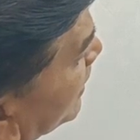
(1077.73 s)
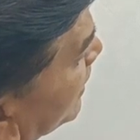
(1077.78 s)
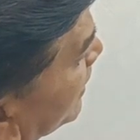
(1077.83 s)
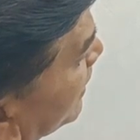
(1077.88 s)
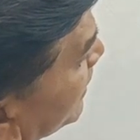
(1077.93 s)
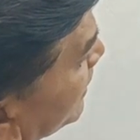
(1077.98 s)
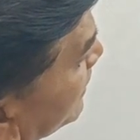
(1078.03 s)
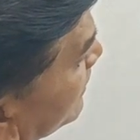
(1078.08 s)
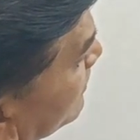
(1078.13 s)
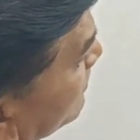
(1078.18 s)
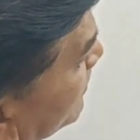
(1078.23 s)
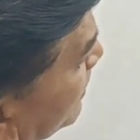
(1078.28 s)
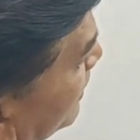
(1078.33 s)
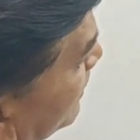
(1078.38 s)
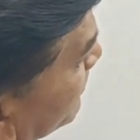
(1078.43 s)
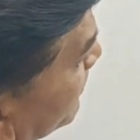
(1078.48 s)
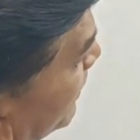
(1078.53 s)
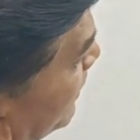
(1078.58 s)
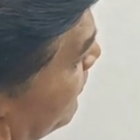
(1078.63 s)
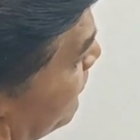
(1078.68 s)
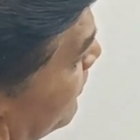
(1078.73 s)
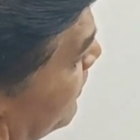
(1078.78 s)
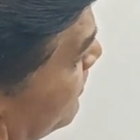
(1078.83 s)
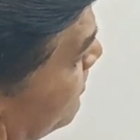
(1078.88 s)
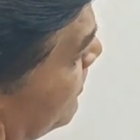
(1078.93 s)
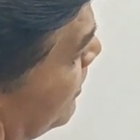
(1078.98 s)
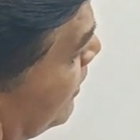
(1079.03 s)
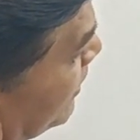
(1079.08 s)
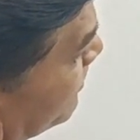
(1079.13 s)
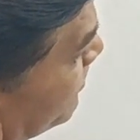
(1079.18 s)
8 multiply 1
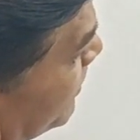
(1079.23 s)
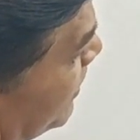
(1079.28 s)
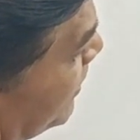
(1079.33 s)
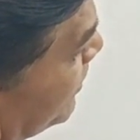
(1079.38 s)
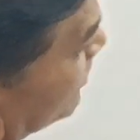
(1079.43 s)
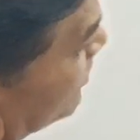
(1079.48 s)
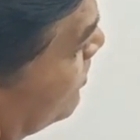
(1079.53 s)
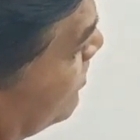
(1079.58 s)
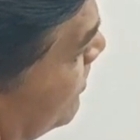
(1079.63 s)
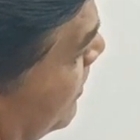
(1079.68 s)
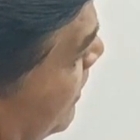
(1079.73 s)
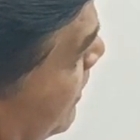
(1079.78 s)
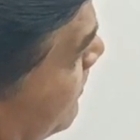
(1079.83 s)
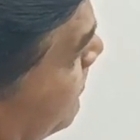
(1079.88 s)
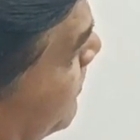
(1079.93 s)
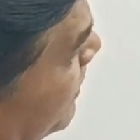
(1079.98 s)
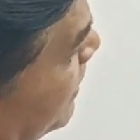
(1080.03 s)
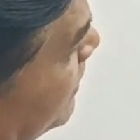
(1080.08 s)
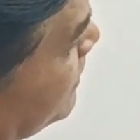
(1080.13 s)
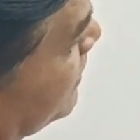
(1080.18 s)
multiply 2 multiply